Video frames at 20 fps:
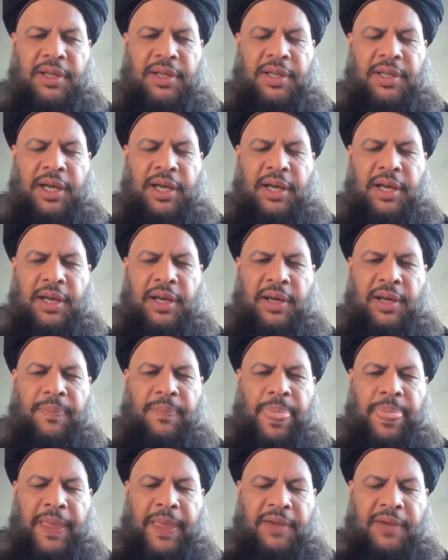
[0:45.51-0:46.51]
The
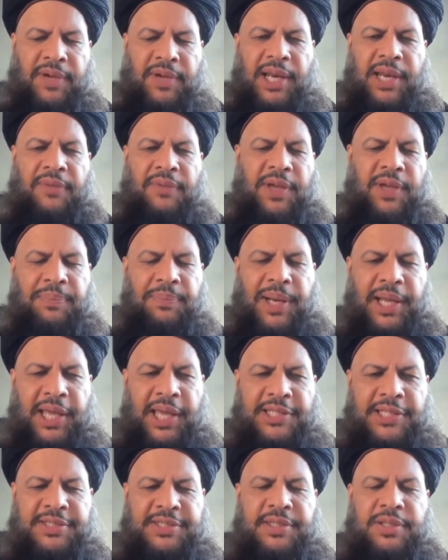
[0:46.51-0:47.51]
ever living
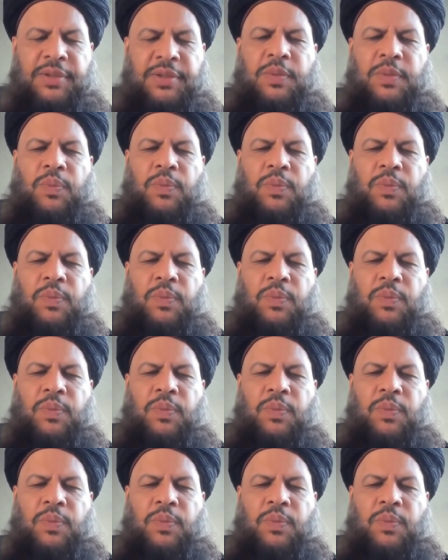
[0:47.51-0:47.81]
place